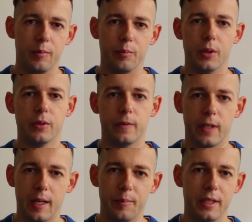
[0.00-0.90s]
most of
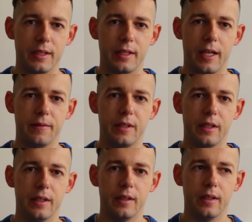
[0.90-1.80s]
the time it's
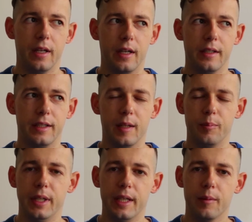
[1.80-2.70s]
after
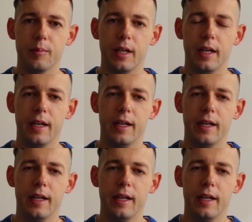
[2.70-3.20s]
10 p.m.